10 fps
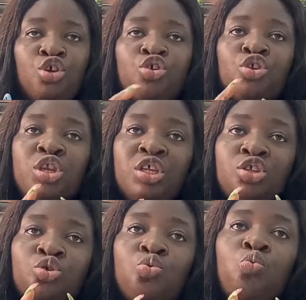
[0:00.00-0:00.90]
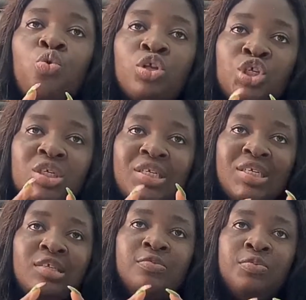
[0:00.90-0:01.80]
you need to watch
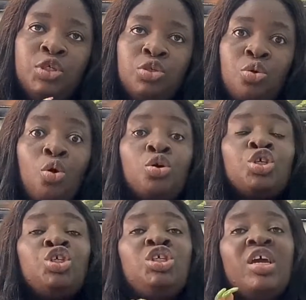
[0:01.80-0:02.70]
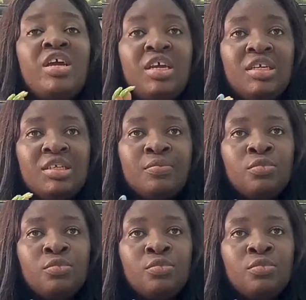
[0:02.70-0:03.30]
this video or share it